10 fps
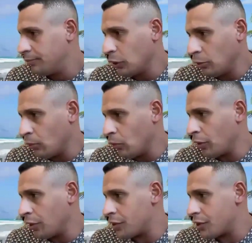
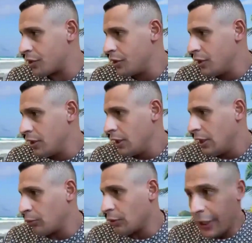billboards,
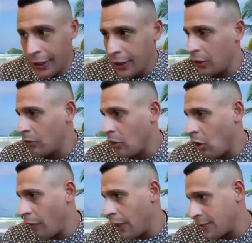radio,
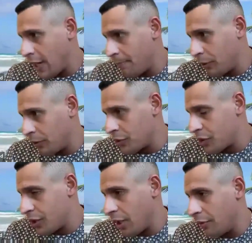all that type of good
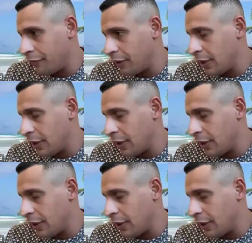stuff.